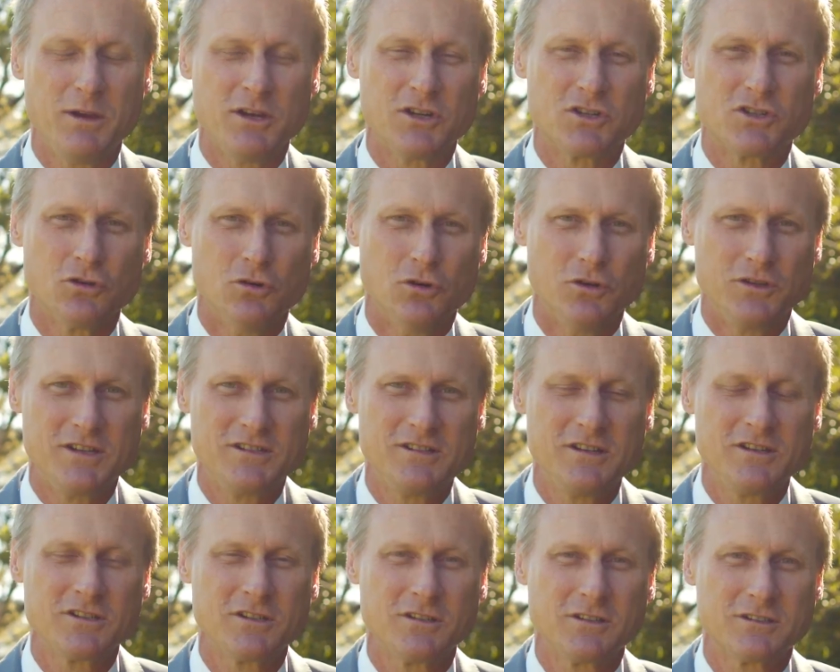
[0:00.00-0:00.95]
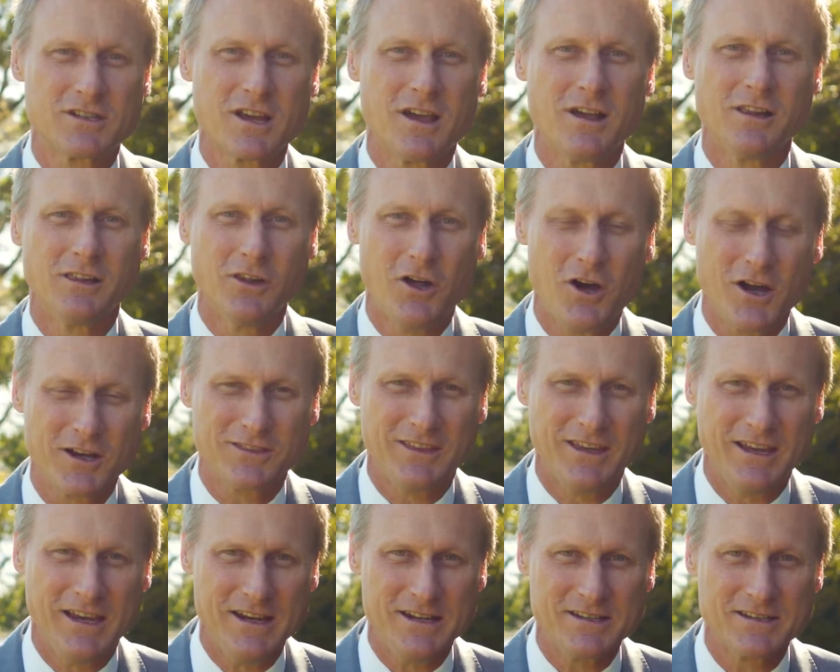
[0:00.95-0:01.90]
be assured decisions like
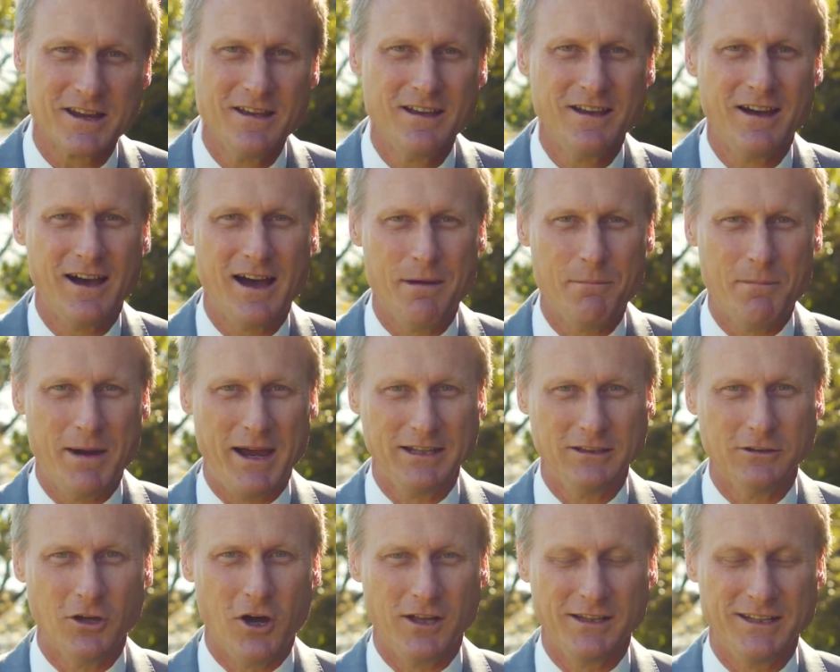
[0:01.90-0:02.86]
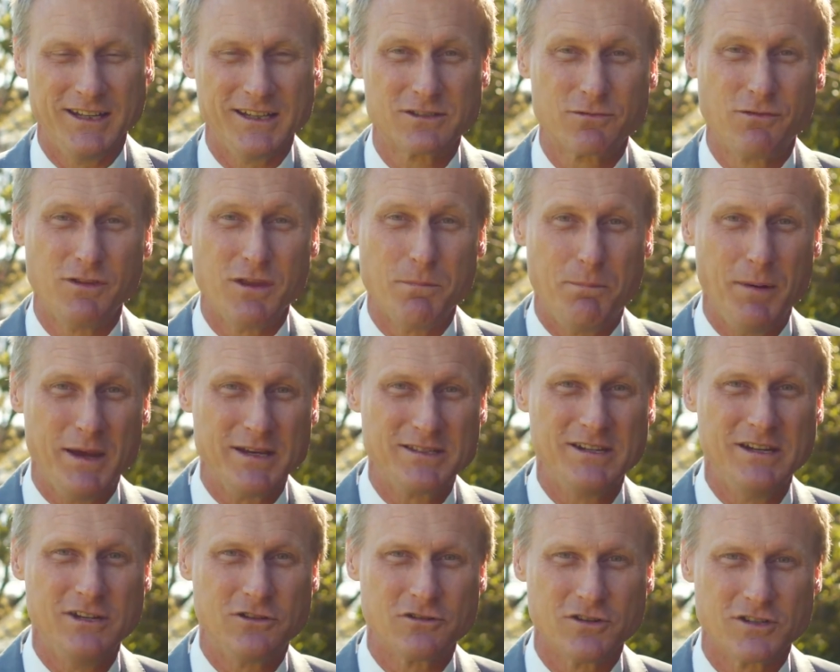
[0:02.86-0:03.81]
these aren't made lightly. It's for the
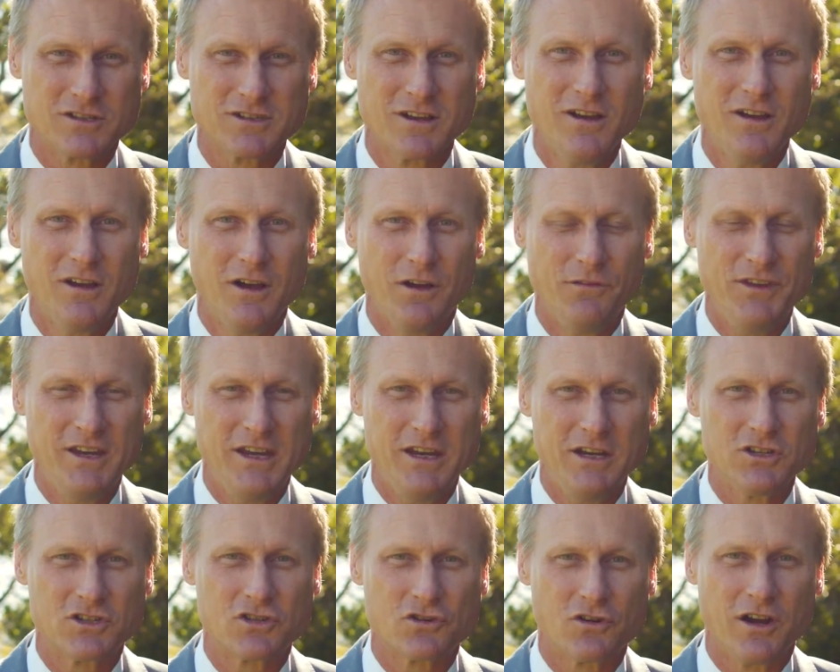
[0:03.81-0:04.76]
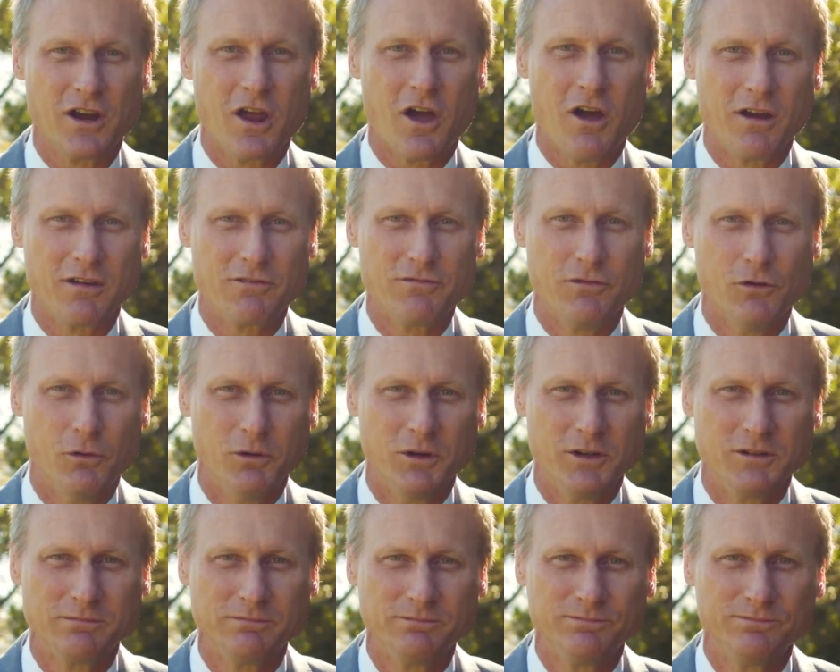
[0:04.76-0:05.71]
best interests of the industry going forward.